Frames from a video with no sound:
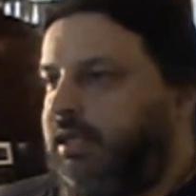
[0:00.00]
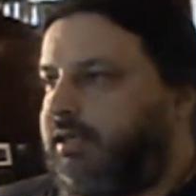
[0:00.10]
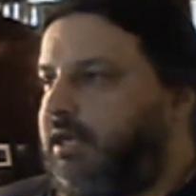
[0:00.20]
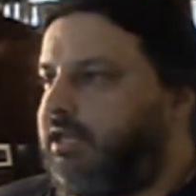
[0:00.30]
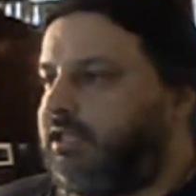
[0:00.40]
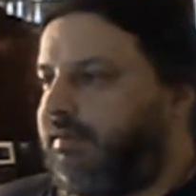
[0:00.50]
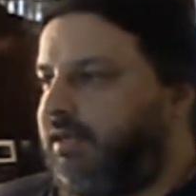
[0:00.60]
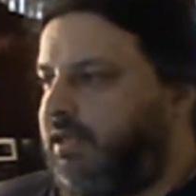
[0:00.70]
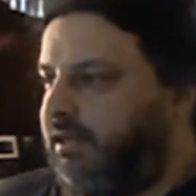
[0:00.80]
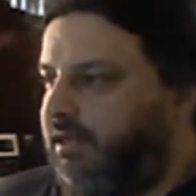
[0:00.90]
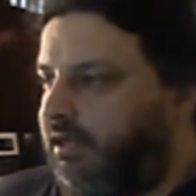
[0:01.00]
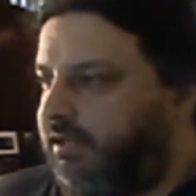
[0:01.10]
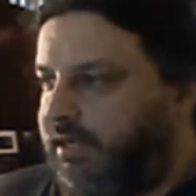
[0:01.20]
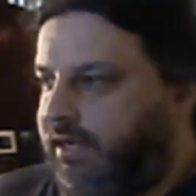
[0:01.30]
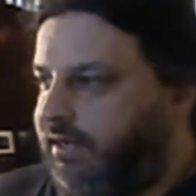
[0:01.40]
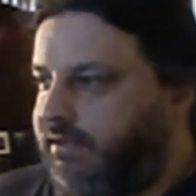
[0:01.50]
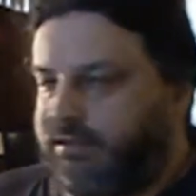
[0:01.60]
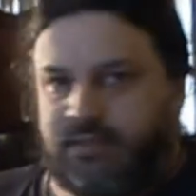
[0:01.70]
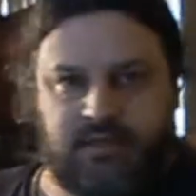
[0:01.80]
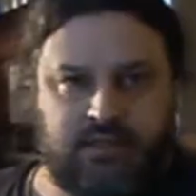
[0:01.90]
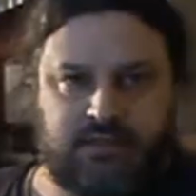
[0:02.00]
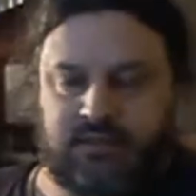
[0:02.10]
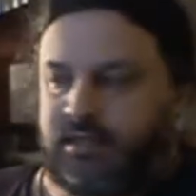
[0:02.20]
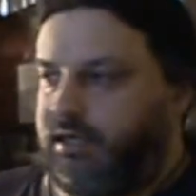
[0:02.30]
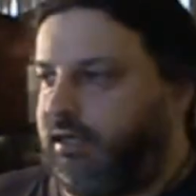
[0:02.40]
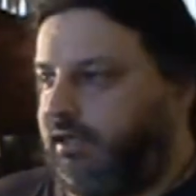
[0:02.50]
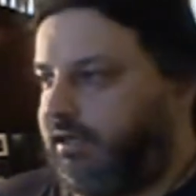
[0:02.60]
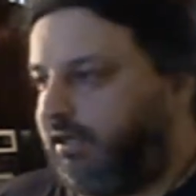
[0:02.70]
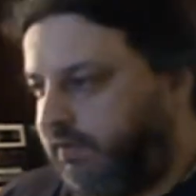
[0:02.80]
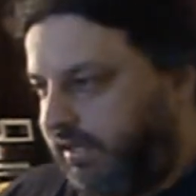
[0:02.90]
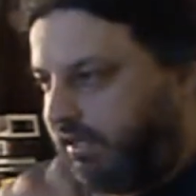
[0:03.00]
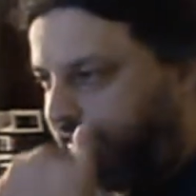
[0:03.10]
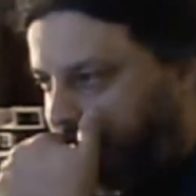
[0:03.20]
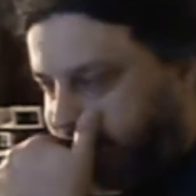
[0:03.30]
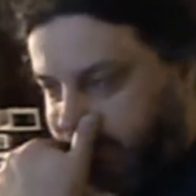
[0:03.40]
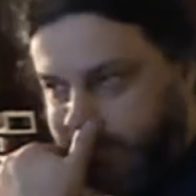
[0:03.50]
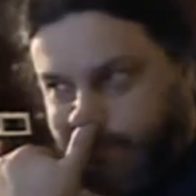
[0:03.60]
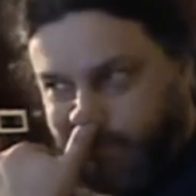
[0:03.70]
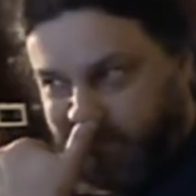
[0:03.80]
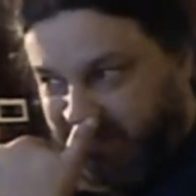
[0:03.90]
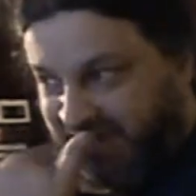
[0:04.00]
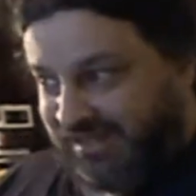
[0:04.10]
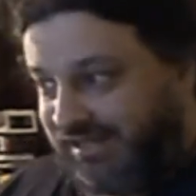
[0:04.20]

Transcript: Today's going to be another long day. It's, it's uh, I'm going to try to get a lot done, but